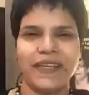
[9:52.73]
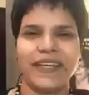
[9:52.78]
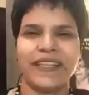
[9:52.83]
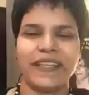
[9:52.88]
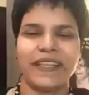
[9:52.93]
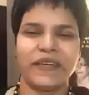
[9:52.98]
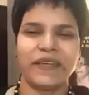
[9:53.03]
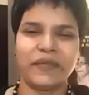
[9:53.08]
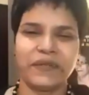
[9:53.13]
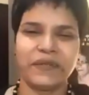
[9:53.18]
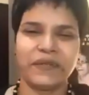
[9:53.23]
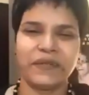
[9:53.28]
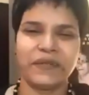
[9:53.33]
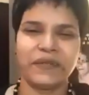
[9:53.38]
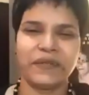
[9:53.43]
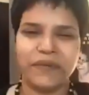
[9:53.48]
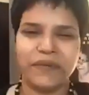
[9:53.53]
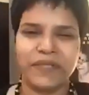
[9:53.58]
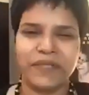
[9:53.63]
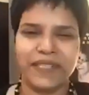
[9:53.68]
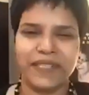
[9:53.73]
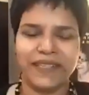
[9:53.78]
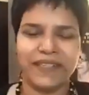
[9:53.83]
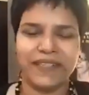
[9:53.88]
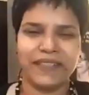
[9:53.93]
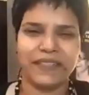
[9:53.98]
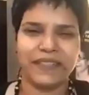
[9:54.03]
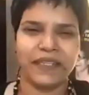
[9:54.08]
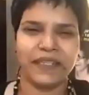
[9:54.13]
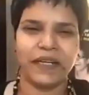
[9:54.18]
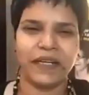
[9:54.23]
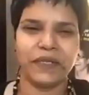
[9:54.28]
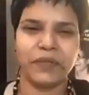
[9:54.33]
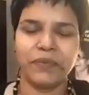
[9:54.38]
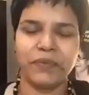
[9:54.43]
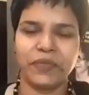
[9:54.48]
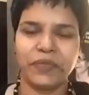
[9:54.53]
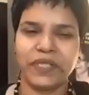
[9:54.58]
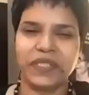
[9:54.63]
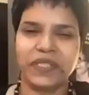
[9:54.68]
Thank you, Kavita. I hope
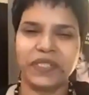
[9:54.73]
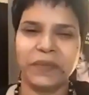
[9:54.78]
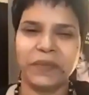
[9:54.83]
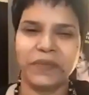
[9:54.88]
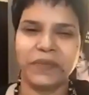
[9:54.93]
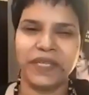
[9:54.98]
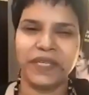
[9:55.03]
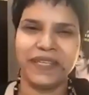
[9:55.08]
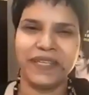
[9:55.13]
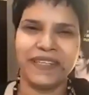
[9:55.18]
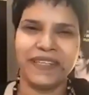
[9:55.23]
you can hear me.